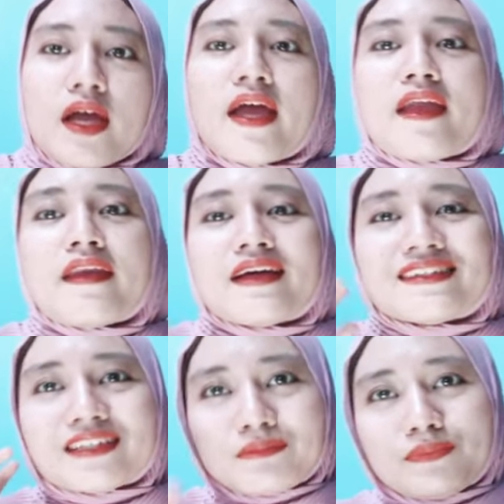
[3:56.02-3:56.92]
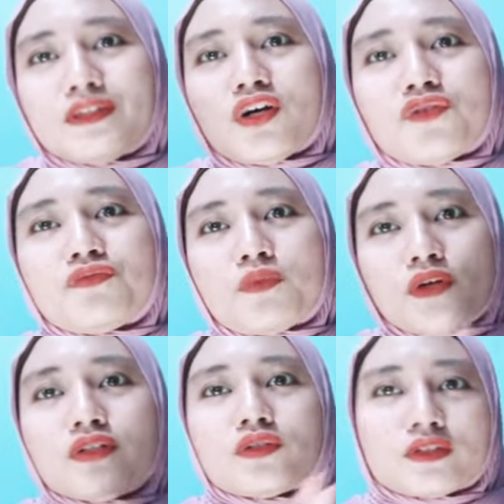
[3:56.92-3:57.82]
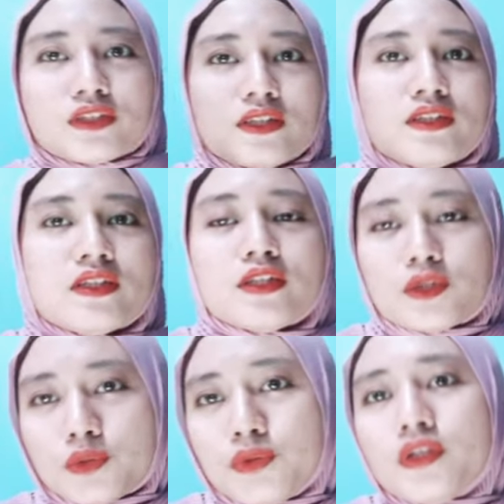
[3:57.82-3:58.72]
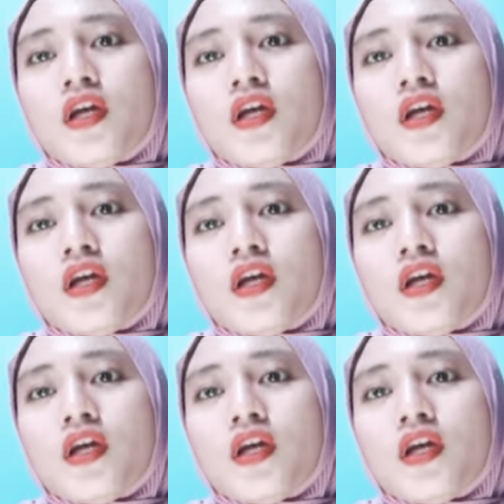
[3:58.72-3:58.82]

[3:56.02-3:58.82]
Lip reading: An example of point sources include